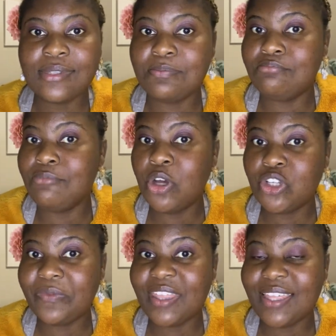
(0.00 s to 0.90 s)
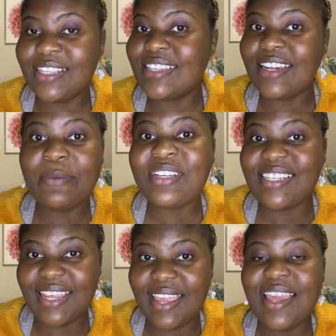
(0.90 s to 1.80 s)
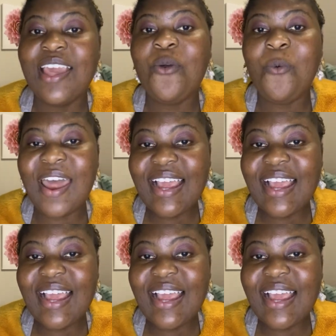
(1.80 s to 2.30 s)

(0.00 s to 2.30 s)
most of the things, let me just say, what